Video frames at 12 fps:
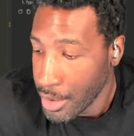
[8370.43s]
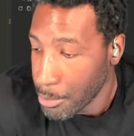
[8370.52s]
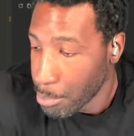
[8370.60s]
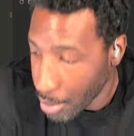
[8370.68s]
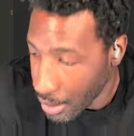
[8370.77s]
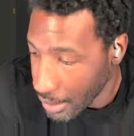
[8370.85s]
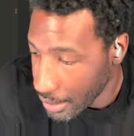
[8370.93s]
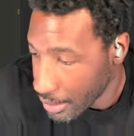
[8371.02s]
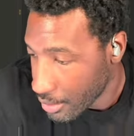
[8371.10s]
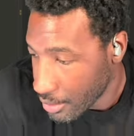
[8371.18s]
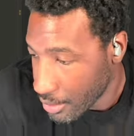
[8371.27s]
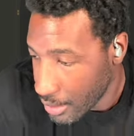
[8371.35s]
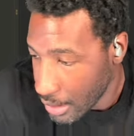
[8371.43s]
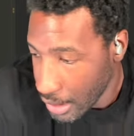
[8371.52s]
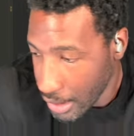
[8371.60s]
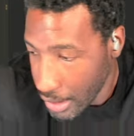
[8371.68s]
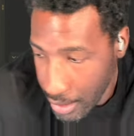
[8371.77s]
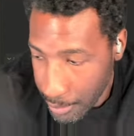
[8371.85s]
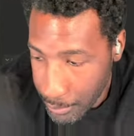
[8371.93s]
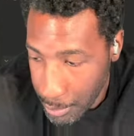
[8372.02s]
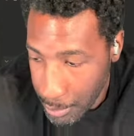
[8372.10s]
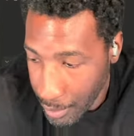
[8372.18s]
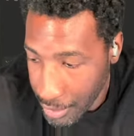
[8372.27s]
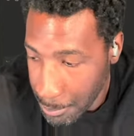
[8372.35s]
But if
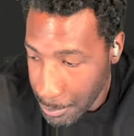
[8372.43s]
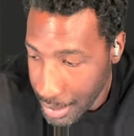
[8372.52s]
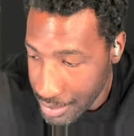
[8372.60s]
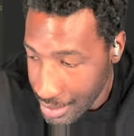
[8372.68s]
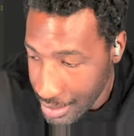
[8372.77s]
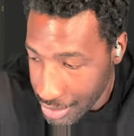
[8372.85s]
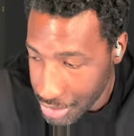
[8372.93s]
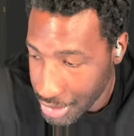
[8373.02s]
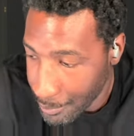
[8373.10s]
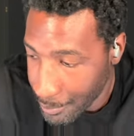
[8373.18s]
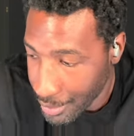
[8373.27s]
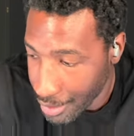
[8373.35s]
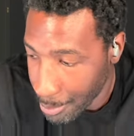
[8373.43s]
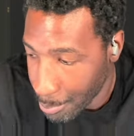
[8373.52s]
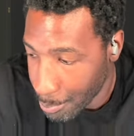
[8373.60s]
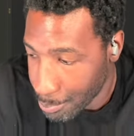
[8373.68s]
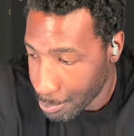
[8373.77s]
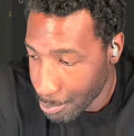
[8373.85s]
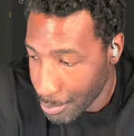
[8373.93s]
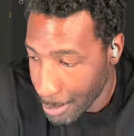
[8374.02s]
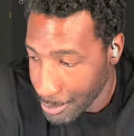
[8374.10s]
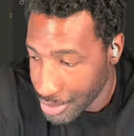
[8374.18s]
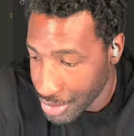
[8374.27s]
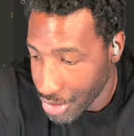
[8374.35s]
you've already built it and you're trying to figure out how
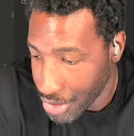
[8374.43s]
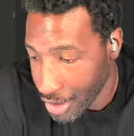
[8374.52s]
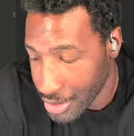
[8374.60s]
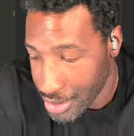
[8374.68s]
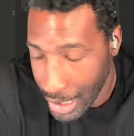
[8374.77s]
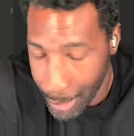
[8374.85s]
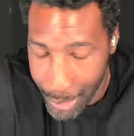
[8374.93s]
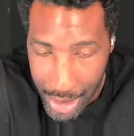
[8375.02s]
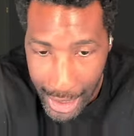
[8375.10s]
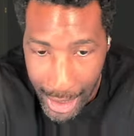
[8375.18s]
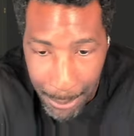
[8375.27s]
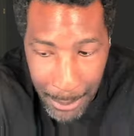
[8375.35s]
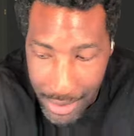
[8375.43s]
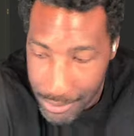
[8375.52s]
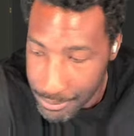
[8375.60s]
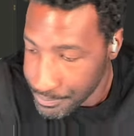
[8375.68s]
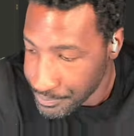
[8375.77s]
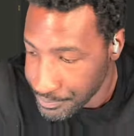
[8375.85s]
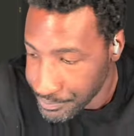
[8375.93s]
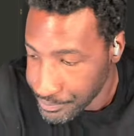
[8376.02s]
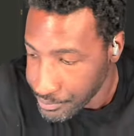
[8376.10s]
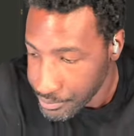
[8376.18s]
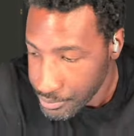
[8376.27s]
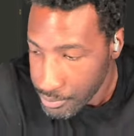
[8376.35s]
much to charge, I mean,
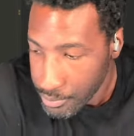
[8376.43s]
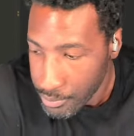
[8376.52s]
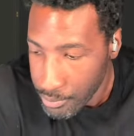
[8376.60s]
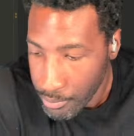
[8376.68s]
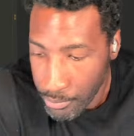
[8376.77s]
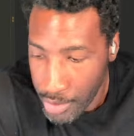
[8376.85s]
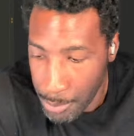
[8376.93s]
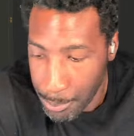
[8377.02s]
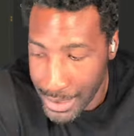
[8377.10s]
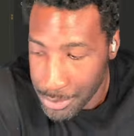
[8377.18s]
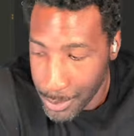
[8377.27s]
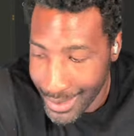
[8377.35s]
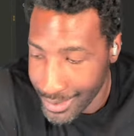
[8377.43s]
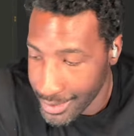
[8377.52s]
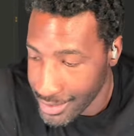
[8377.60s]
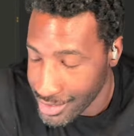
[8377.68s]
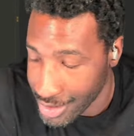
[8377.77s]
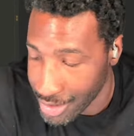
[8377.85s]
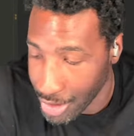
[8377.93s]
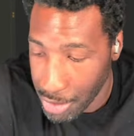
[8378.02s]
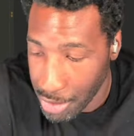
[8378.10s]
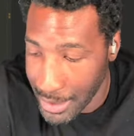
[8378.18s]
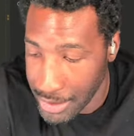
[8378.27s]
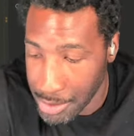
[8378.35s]
best way, look
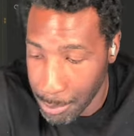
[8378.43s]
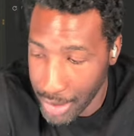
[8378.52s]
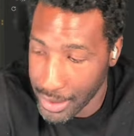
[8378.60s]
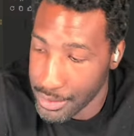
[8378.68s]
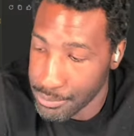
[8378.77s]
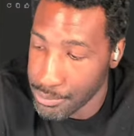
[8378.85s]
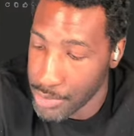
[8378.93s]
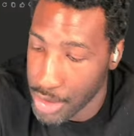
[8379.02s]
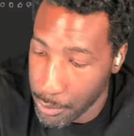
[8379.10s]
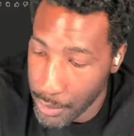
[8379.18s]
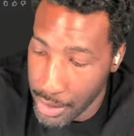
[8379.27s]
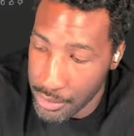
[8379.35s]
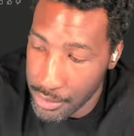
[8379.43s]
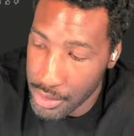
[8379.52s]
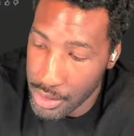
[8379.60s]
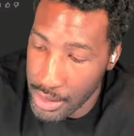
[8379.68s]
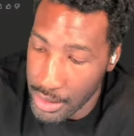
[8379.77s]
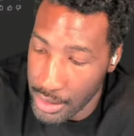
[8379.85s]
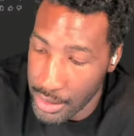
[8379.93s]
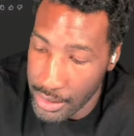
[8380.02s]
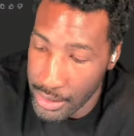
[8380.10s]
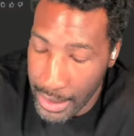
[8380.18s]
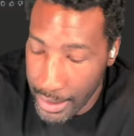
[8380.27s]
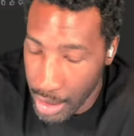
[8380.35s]
around the market, look around
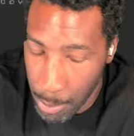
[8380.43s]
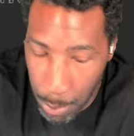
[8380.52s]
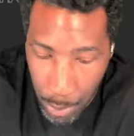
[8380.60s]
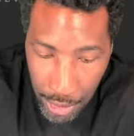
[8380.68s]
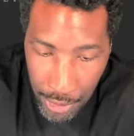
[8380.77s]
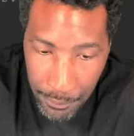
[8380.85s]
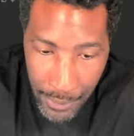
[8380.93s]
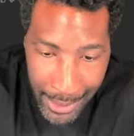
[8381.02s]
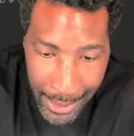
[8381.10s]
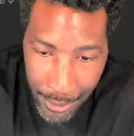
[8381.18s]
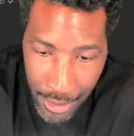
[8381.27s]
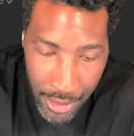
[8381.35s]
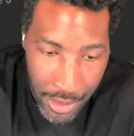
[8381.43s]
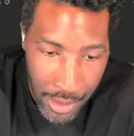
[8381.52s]
like Upwork, Fiverr,